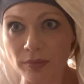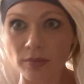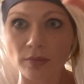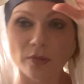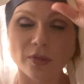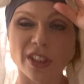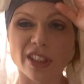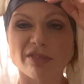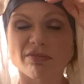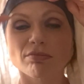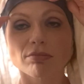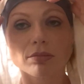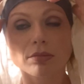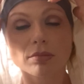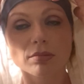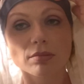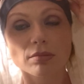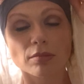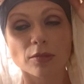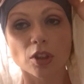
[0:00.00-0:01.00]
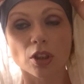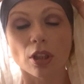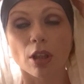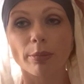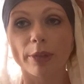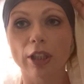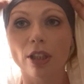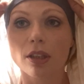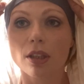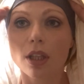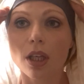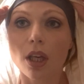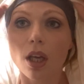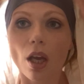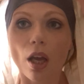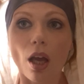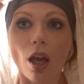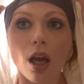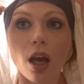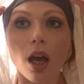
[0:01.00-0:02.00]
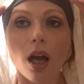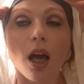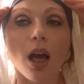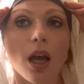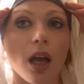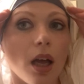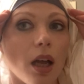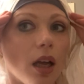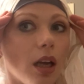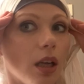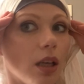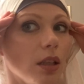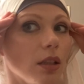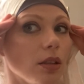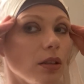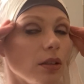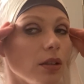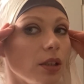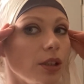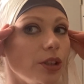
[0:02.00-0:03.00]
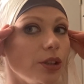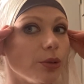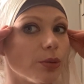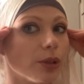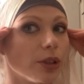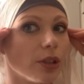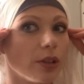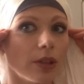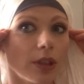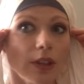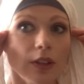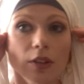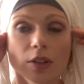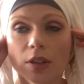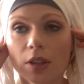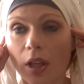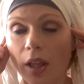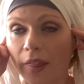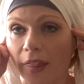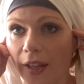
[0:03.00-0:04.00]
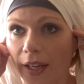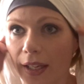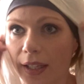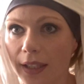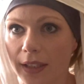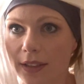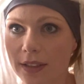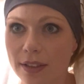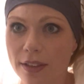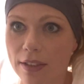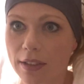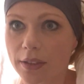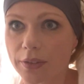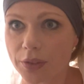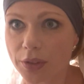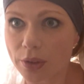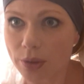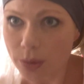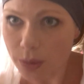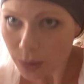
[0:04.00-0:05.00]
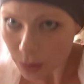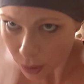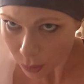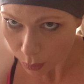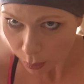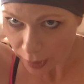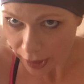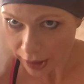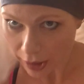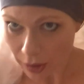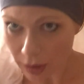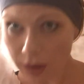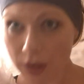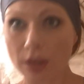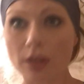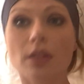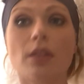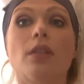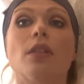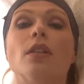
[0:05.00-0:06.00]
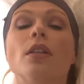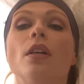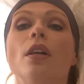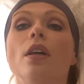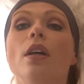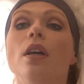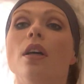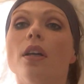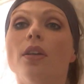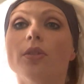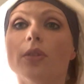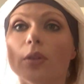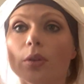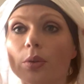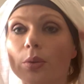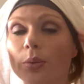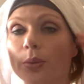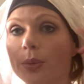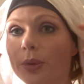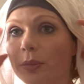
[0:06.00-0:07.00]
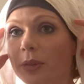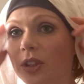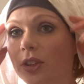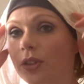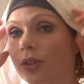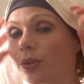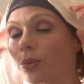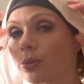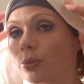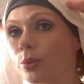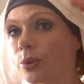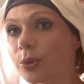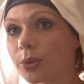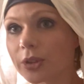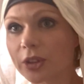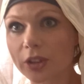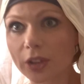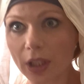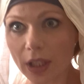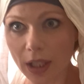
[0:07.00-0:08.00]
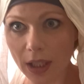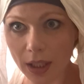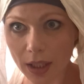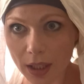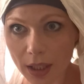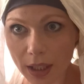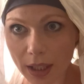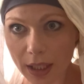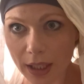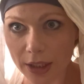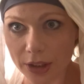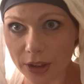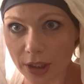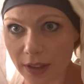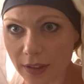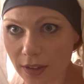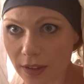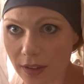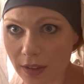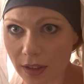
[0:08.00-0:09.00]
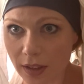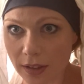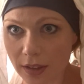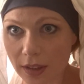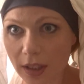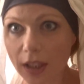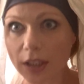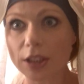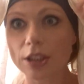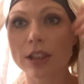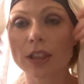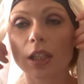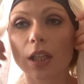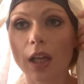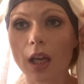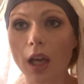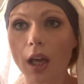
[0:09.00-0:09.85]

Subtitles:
No, strawberry. You will notice that if you wear women's Rus headdresses and such,